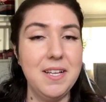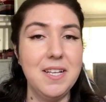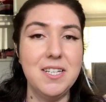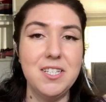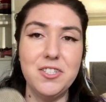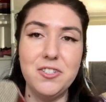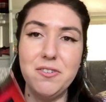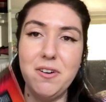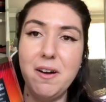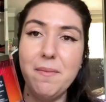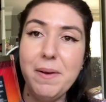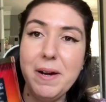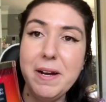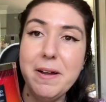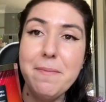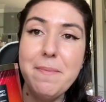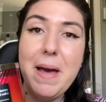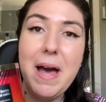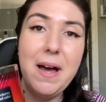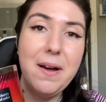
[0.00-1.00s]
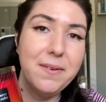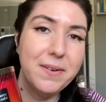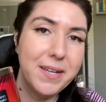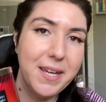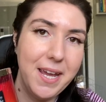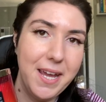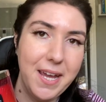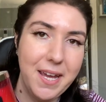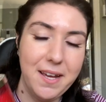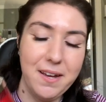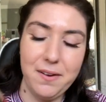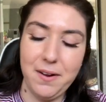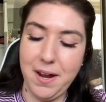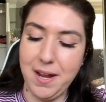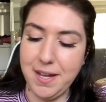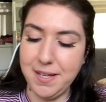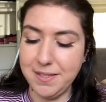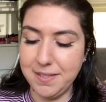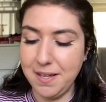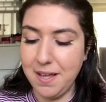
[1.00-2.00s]
Strawberry pound cake,
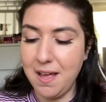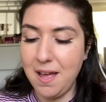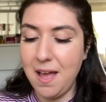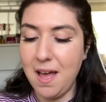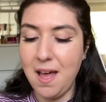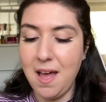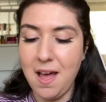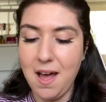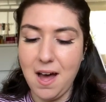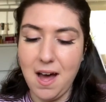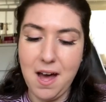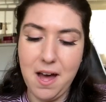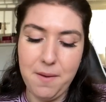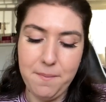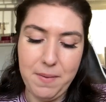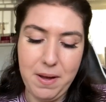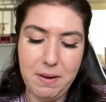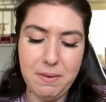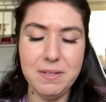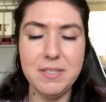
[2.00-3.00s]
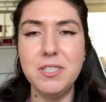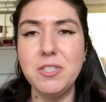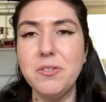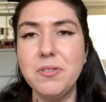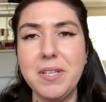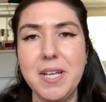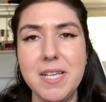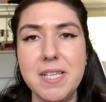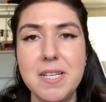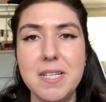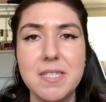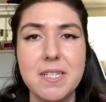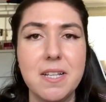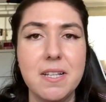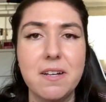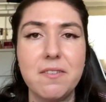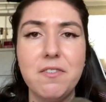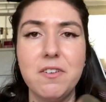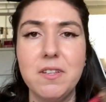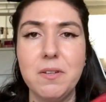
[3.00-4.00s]
guys. Um, I was too lazy to
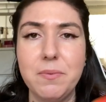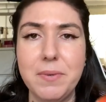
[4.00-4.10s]
look for the